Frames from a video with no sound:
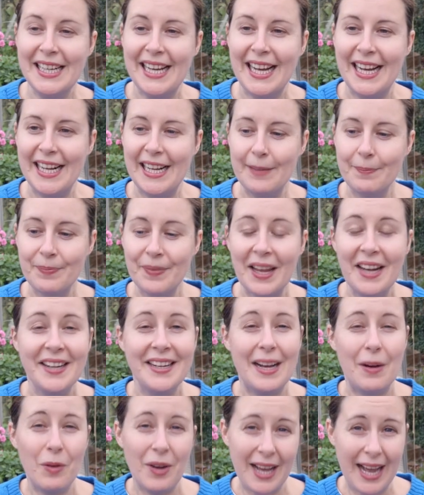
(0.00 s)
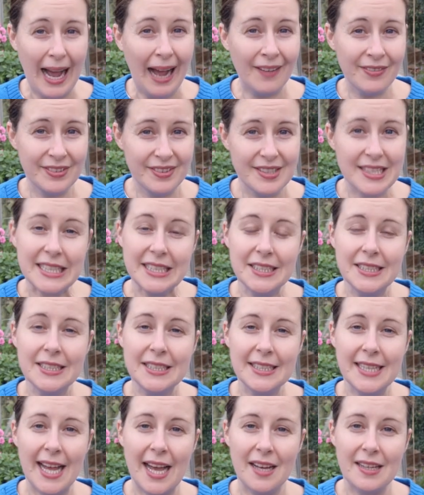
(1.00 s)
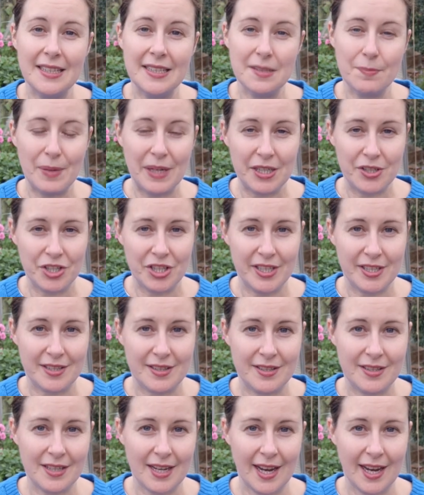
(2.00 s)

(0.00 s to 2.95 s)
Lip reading: Now what I haven't done yet is purchased